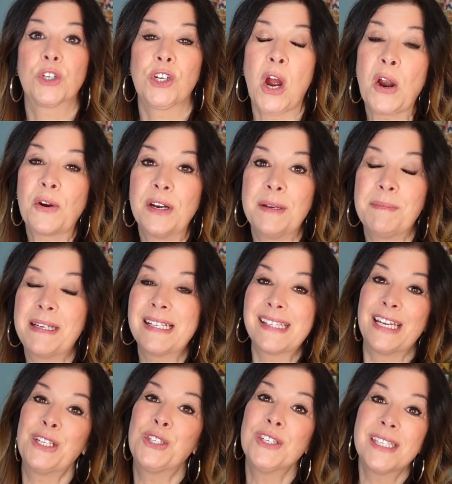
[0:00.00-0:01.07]
current because
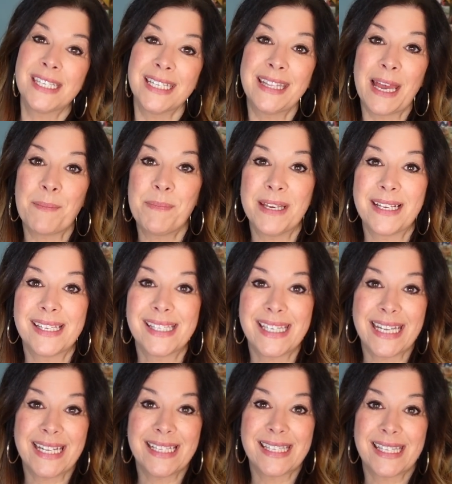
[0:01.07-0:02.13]
I just did that big
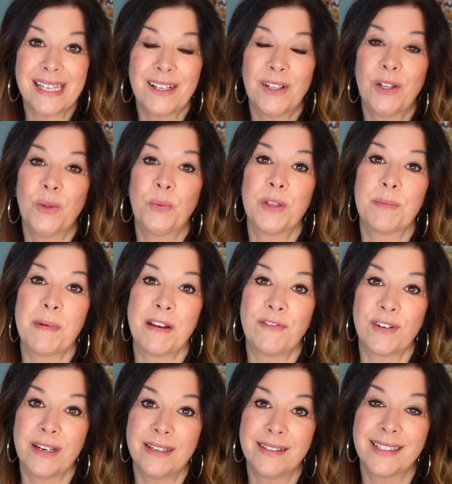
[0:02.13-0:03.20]
estate sale with my
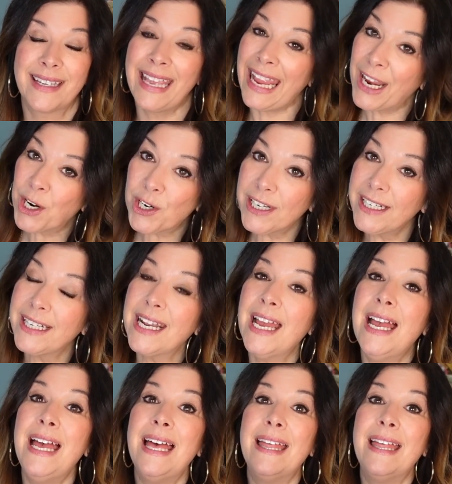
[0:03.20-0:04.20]
friend Karen